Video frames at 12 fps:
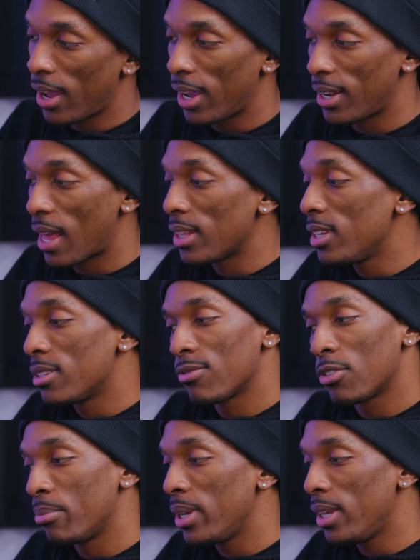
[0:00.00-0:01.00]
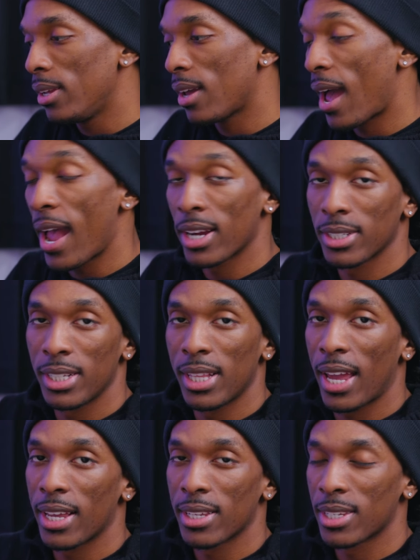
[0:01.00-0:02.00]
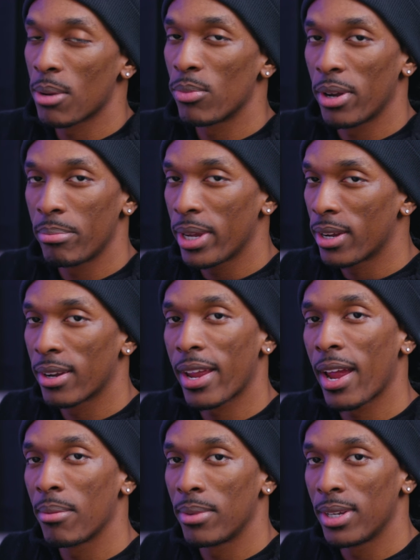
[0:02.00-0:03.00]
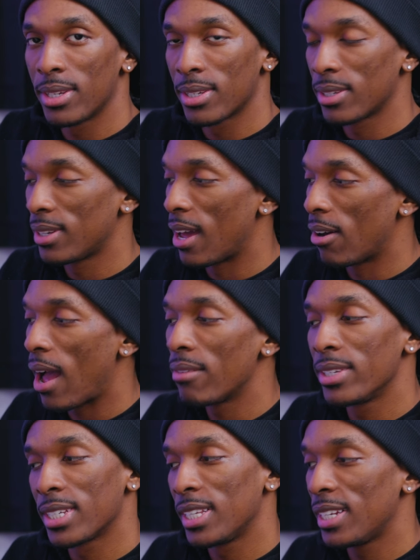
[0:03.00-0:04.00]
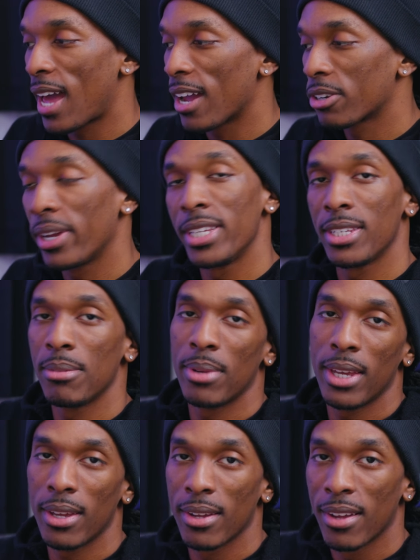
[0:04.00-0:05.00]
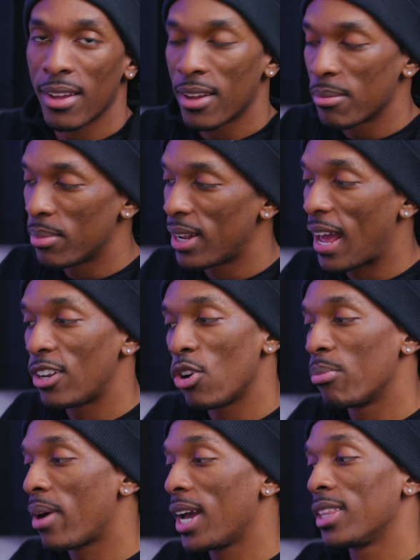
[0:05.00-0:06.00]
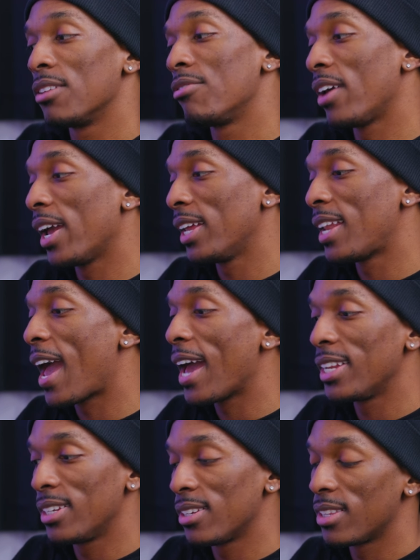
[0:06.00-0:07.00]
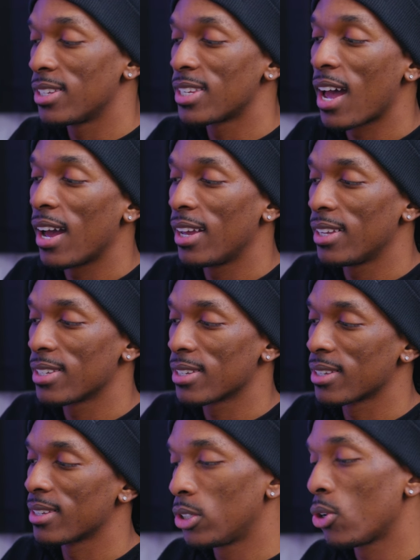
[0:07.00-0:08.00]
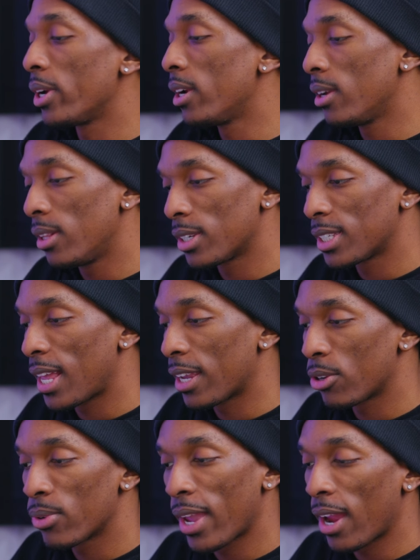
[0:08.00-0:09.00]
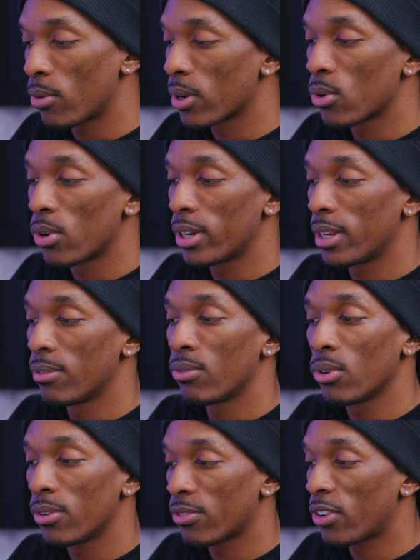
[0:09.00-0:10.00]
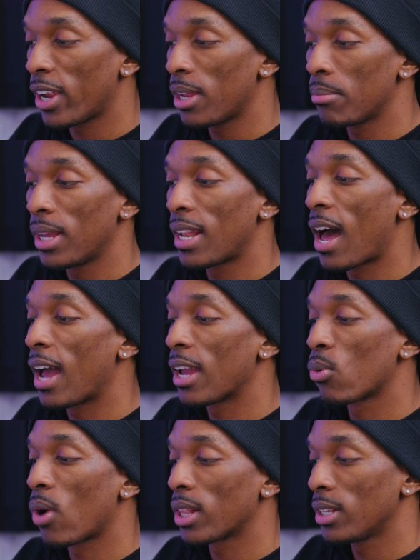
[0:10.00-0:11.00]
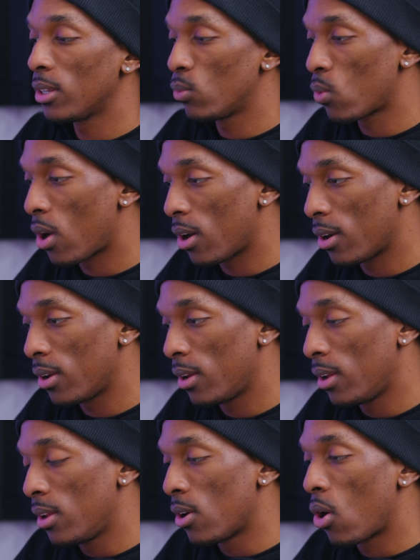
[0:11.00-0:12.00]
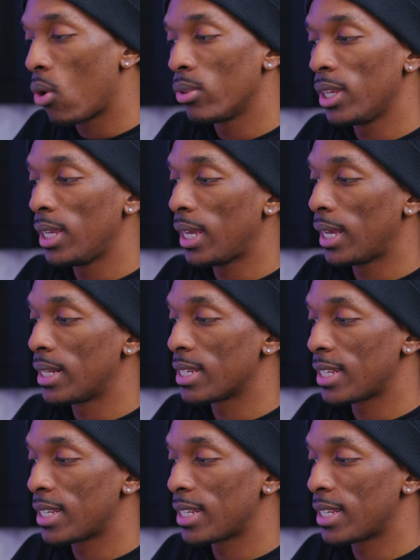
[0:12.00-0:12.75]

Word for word: And at least for me, I actually like somewhat bigger cameras. Now, obviously not crazy big, but I don't mind the fan adding to the size. So here it looks like you can't record in full frame and high quality RAW, only in